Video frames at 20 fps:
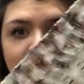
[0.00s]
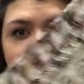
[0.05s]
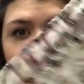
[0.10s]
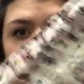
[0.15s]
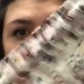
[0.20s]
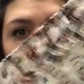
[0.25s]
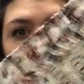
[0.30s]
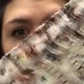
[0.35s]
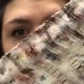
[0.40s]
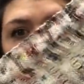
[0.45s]

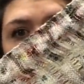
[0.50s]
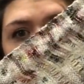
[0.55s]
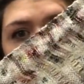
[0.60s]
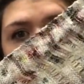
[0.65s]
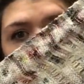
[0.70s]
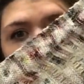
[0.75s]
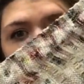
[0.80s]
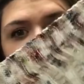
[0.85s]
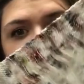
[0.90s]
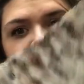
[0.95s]
more
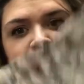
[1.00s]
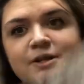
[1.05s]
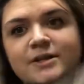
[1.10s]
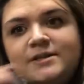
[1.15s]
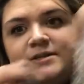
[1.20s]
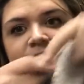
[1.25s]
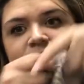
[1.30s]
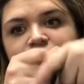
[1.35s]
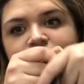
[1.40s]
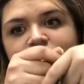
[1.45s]
color
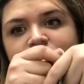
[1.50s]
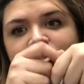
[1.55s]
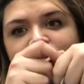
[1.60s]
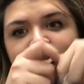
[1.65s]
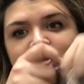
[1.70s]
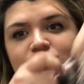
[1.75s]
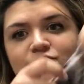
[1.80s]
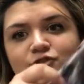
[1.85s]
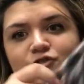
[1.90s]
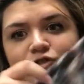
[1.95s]
transition
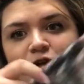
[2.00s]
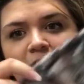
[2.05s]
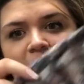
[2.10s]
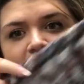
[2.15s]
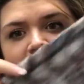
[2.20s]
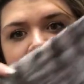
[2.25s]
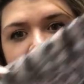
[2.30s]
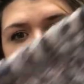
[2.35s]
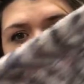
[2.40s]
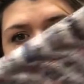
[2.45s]

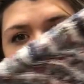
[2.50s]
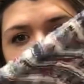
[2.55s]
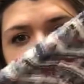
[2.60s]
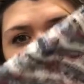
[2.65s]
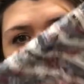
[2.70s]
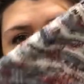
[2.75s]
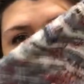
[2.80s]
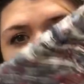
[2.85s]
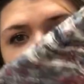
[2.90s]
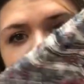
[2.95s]

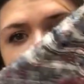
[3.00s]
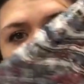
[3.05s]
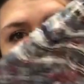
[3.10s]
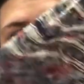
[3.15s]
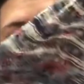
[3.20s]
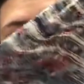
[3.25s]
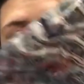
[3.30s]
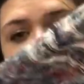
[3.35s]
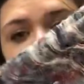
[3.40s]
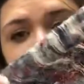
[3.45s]
stripes.
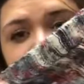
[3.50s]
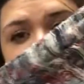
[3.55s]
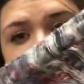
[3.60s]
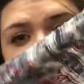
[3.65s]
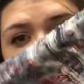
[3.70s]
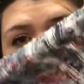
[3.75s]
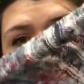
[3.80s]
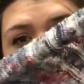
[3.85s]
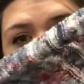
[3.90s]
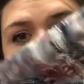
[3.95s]
It just
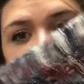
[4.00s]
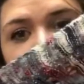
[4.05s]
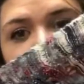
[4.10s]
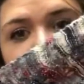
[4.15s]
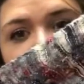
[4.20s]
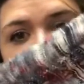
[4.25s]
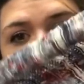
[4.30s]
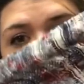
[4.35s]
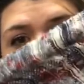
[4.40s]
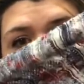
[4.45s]
keeps
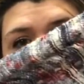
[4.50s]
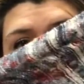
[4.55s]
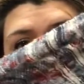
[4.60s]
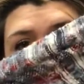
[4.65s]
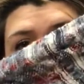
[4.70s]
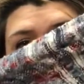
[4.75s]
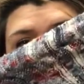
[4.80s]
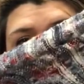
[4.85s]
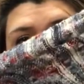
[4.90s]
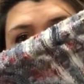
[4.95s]
going and
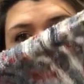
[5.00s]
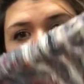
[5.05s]
going.